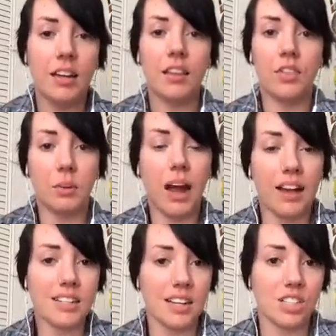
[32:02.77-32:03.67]
The
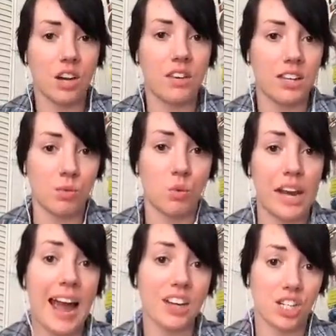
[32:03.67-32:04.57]
context of it is
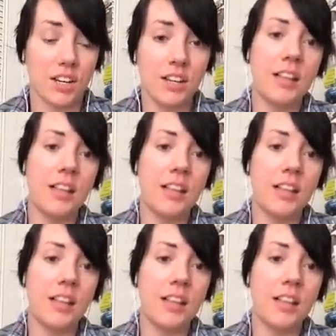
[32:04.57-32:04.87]
reaction.